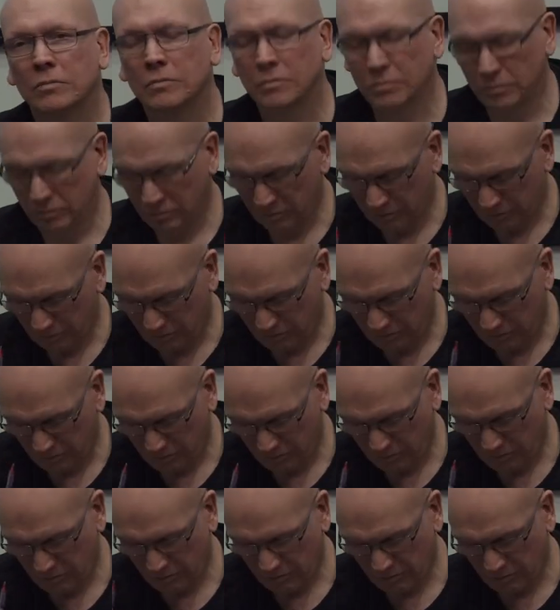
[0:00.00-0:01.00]
I mean,
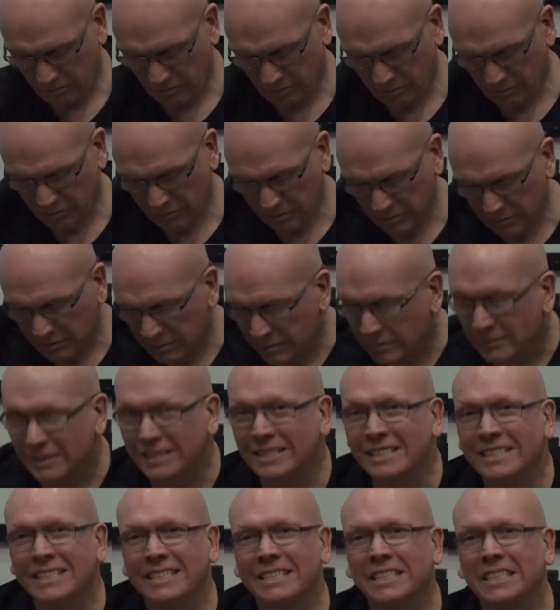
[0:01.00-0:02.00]
I guess some
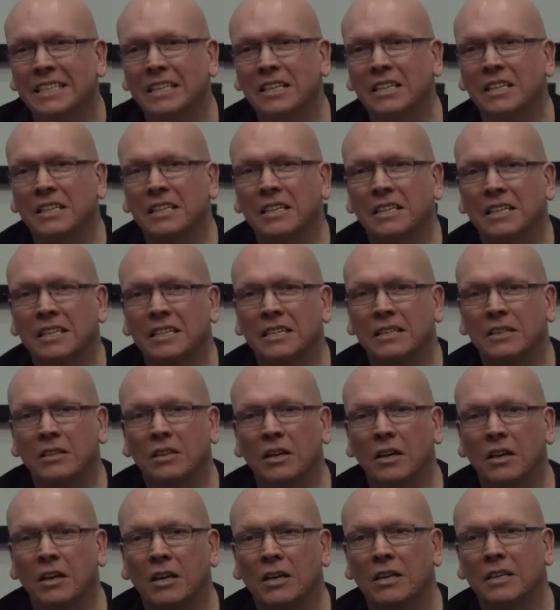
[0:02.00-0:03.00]
directors
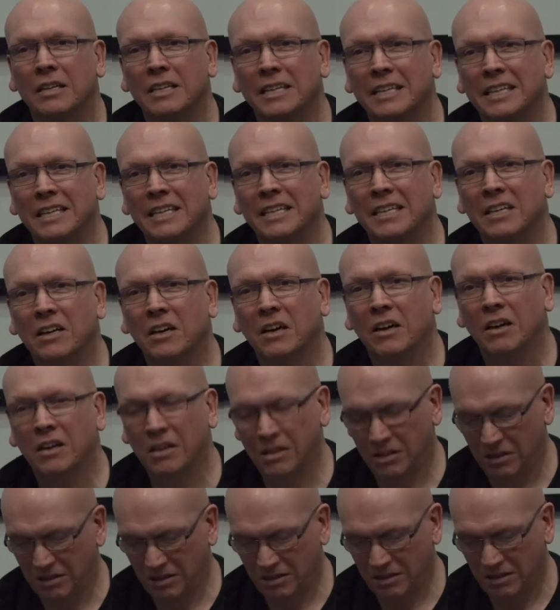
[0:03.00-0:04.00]
have
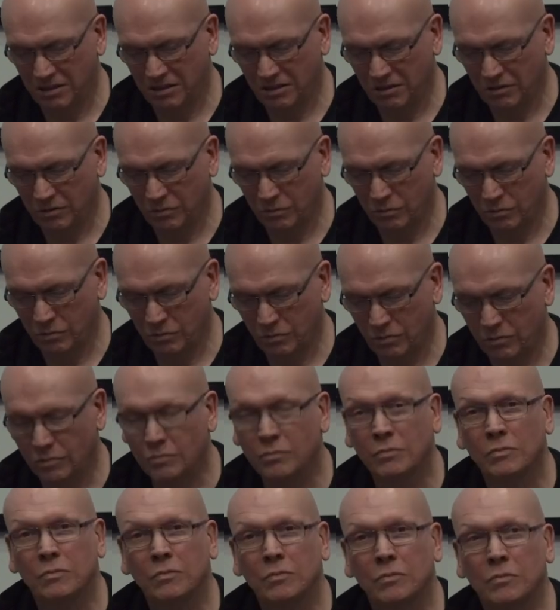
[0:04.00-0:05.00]

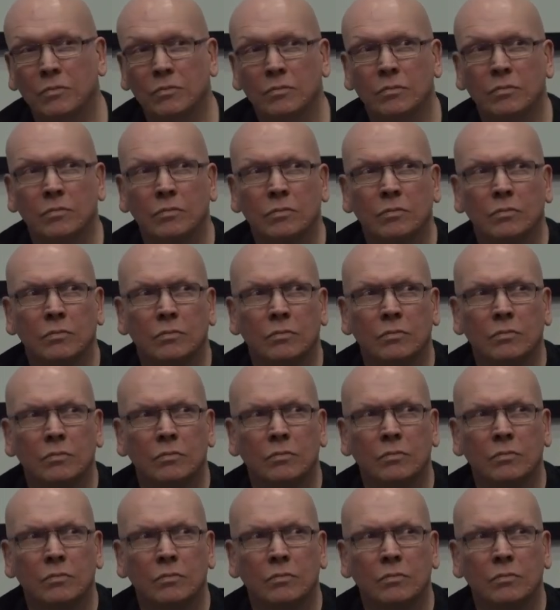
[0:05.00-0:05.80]
clearer picture